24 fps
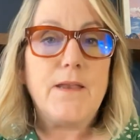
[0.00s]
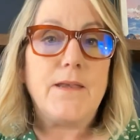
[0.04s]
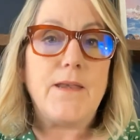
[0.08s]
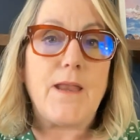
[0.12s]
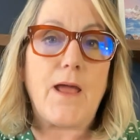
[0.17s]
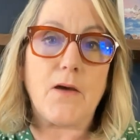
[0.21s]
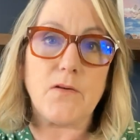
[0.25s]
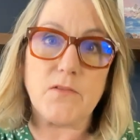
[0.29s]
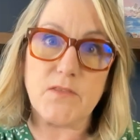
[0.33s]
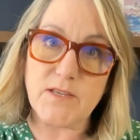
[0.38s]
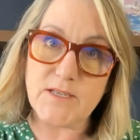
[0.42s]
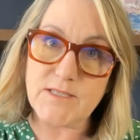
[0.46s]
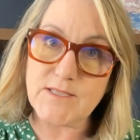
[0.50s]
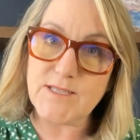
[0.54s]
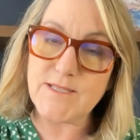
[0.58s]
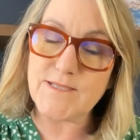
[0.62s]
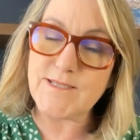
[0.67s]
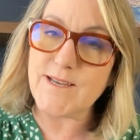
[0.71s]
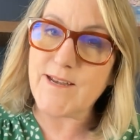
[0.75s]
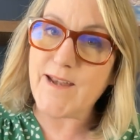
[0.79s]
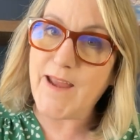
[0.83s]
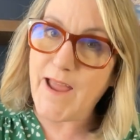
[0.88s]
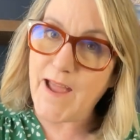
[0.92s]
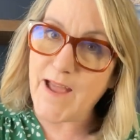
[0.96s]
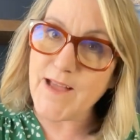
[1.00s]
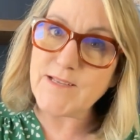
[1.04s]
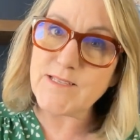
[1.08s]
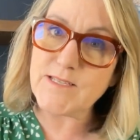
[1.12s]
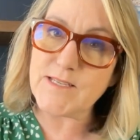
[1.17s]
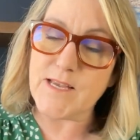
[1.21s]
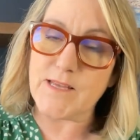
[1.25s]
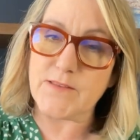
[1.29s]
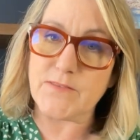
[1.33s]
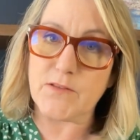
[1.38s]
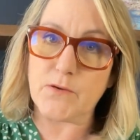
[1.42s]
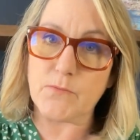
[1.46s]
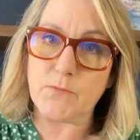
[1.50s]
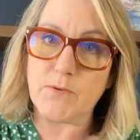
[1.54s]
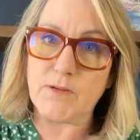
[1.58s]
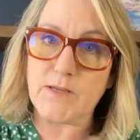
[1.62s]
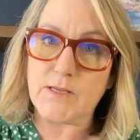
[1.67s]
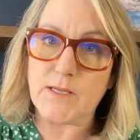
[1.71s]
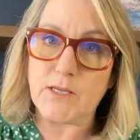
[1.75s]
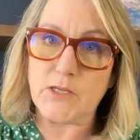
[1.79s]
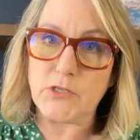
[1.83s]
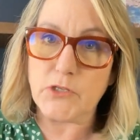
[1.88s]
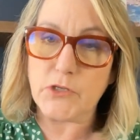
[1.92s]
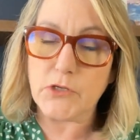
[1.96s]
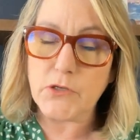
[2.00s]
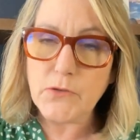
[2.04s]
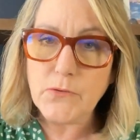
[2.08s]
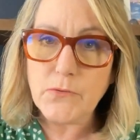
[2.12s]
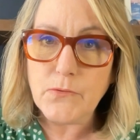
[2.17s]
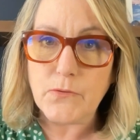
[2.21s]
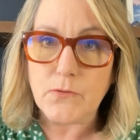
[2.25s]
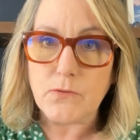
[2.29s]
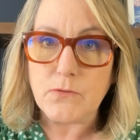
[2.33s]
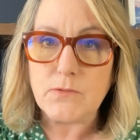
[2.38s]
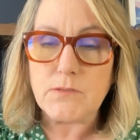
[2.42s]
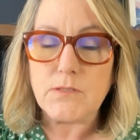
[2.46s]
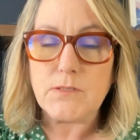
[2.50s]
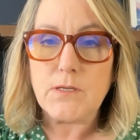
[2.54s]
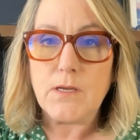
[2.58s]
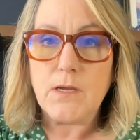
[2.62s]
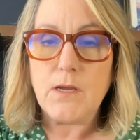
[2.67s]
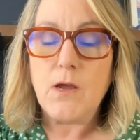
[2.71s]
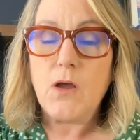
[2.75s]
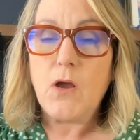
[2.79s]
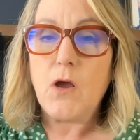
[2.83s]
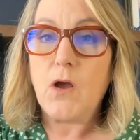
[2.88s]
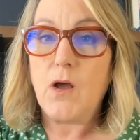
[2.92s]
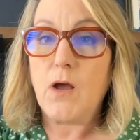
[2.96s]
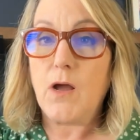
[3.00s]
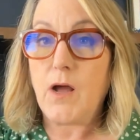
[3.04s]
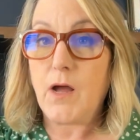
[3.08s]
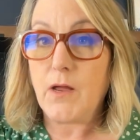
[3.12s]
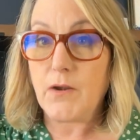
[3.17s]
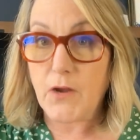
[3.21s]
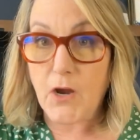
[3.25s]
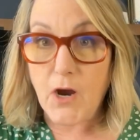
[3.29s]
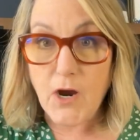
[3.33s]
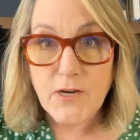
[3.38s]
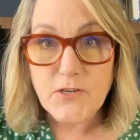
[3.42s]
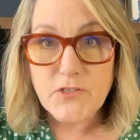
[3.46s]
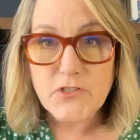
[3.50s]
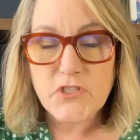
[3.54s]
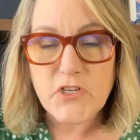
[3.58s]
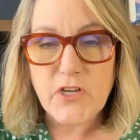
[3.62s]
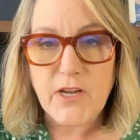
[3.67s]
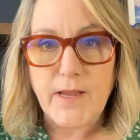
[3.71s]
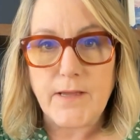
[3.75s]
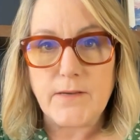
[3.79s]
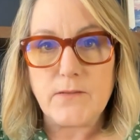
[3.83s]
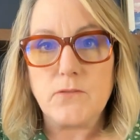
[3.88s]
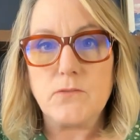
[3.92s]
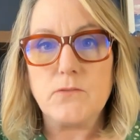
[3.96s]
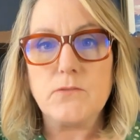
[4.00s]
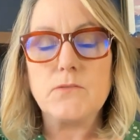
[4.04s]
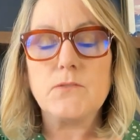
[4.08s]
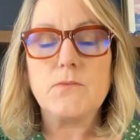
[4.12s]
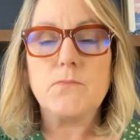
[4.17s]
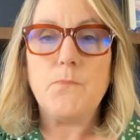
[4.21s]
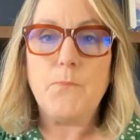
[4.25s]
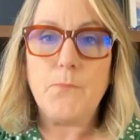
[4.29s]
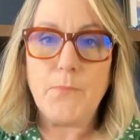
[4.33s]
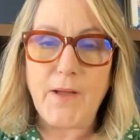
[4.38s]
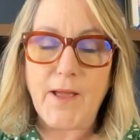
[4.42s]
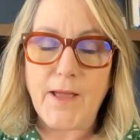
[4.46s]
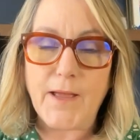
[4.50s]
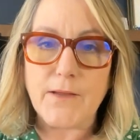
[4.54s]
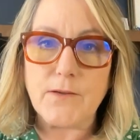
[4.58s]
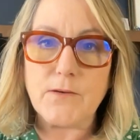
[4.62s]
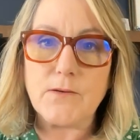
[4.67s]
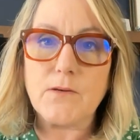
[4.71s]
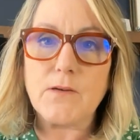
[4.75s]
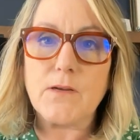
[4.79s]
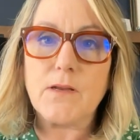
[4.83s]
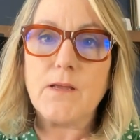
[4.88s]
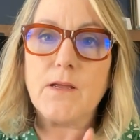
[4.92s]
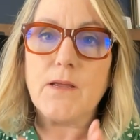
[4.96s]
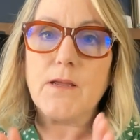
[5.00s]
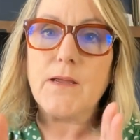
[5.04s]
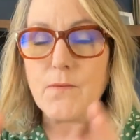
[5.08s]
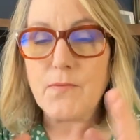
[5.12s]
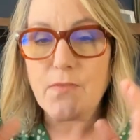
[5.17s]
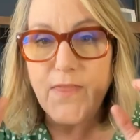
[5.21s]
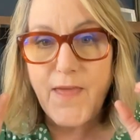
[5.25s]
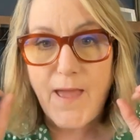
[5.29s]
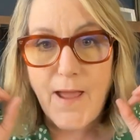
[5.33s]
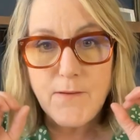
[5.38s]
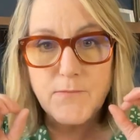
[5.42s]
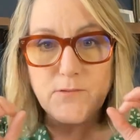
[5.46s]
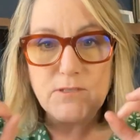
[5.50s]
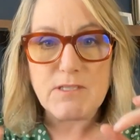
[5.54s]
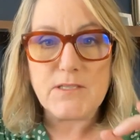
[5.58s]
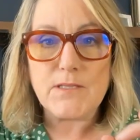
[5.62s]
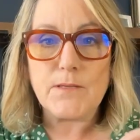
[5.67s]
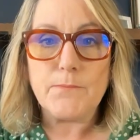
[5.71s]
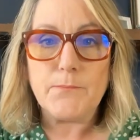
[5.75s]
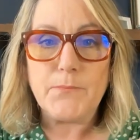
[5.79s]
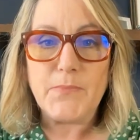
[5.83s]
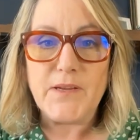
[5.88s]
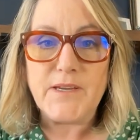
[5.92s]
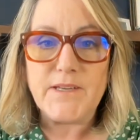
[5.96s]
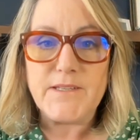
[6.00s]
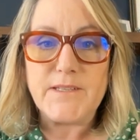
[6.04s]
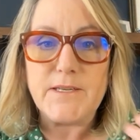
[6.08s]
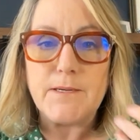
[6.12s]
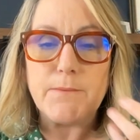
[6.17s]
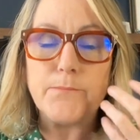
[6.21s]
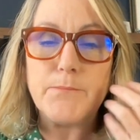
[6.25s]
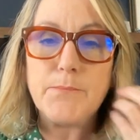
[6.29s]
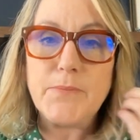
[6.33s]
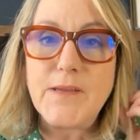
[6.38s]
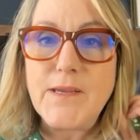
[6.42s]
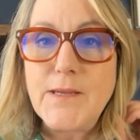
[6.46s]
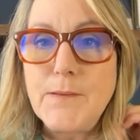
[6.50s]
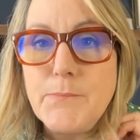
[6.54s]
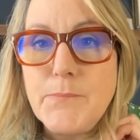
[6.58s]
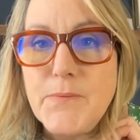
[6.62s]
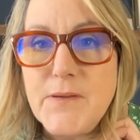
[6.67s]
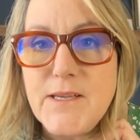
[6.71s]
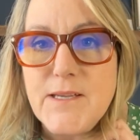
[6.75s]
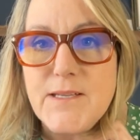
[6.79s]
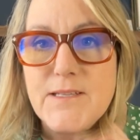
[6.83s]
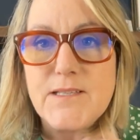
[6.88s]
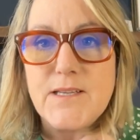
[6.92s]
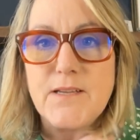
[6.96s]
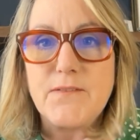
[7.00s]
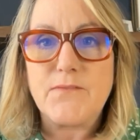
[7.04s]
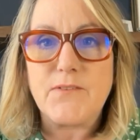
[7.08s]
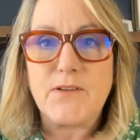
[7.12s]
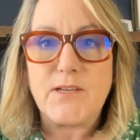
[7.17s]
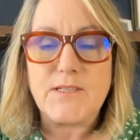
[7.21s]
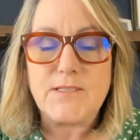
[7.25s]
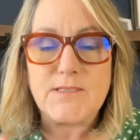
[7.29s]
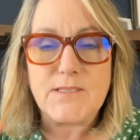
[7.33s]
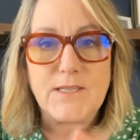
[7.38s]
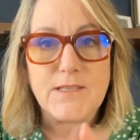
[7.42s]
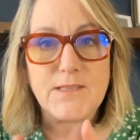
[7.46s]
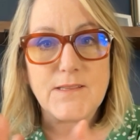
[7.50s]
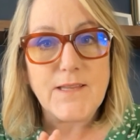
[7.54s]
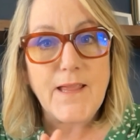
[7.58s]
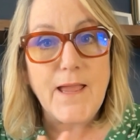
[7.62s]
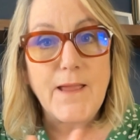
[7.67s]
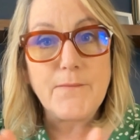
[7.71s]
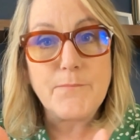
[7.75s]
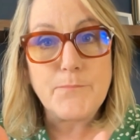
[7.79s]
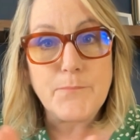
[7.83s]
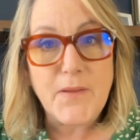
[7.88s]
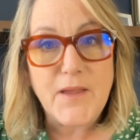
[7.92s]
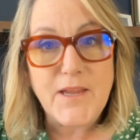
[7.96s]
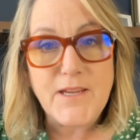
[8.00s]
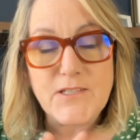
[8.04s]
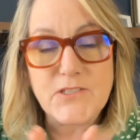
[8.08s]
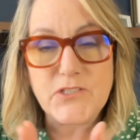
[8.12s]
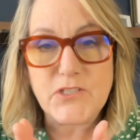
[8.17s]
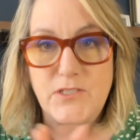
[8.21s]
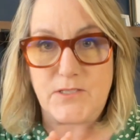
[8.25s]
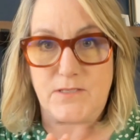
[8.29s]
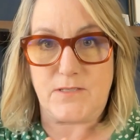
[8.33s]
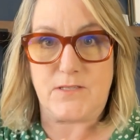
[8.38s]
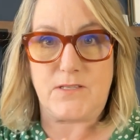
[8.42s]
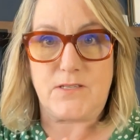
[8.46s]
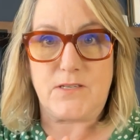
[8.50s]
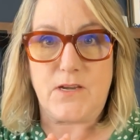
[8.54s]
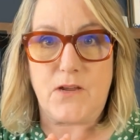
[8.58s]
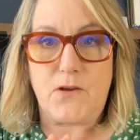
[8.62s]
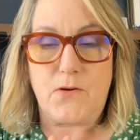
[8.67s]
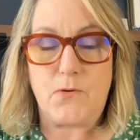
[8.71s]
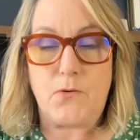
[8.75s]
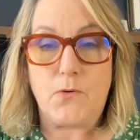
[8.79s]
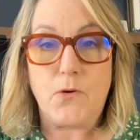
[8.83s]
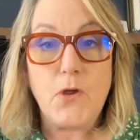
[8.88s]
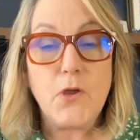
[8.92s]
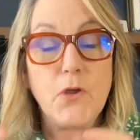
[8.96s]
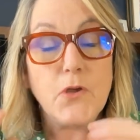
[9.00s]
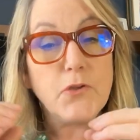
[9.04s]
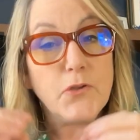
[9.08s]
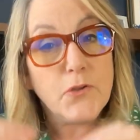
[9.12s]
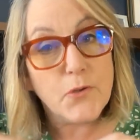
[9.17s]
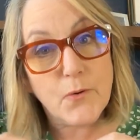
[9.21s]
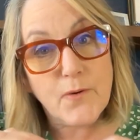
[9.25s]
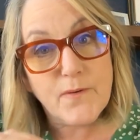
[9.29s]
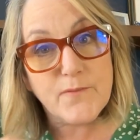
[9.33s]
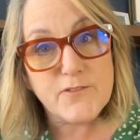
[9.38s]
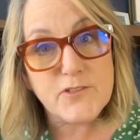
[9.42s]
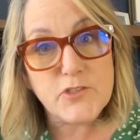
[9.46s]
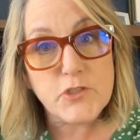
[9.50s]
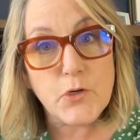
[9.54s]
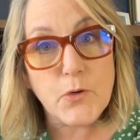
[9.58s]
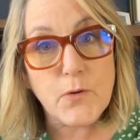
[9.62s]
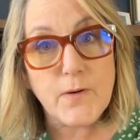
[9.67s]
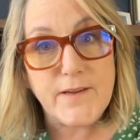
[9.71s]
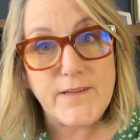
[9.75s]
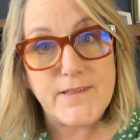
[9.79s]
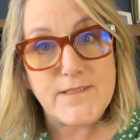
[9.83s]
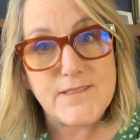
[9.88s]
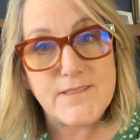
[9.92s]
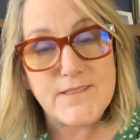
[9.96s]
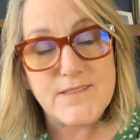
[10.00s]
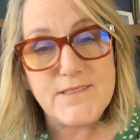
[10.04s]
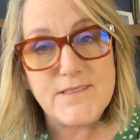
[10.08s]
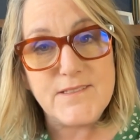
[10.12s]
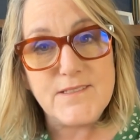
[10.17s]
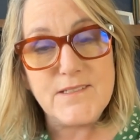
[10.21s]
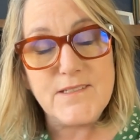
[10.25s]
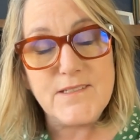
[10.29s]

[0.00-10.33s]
Now, this is an asset that we can use on our channels, but that was the B two B piece of it, to let patients know you have a choice.